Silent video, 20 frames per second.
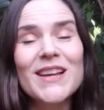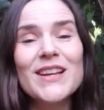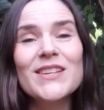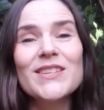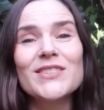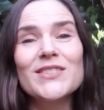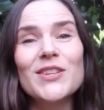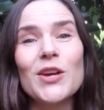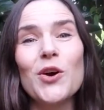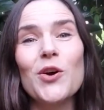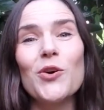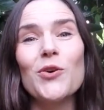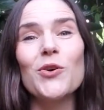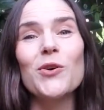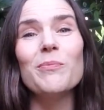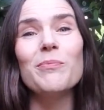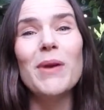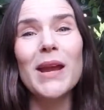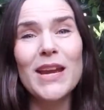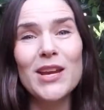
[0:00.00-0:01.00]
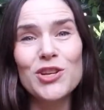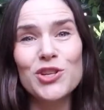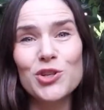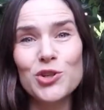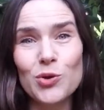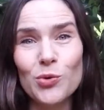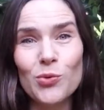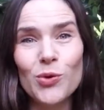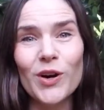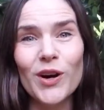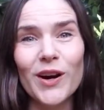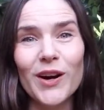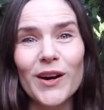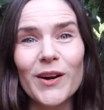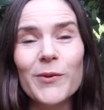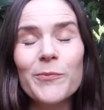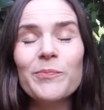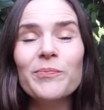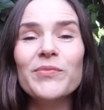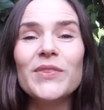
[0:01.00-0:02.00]
So make sure
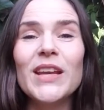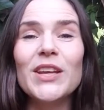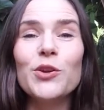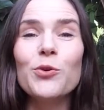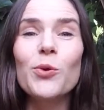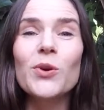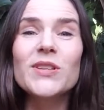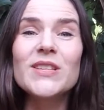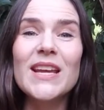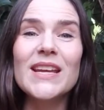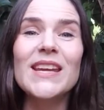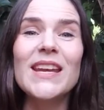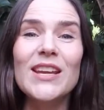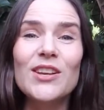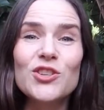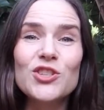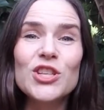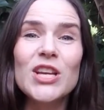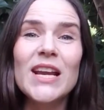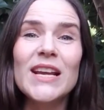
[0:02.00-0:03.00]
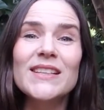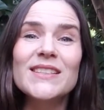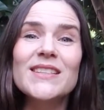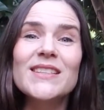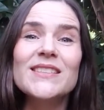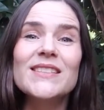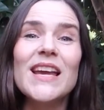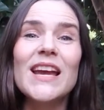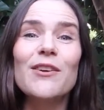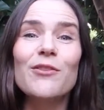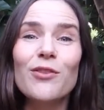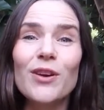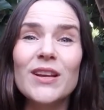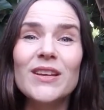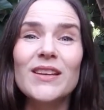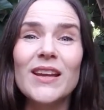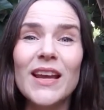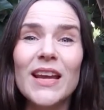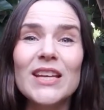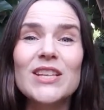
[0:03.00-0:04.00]
that you are taking chances every
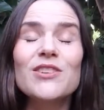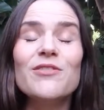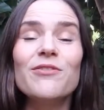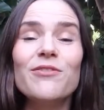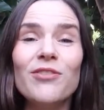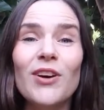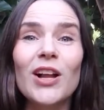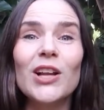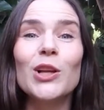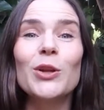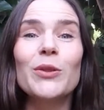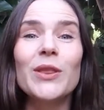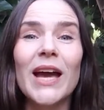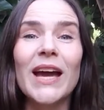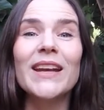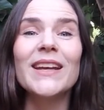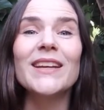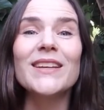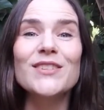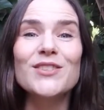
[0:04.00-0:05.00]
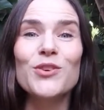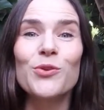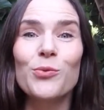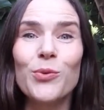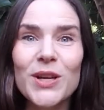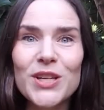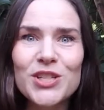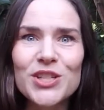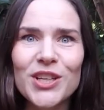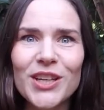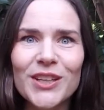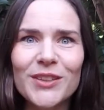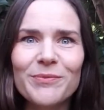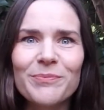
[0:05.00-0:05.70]
day to follow that intuition.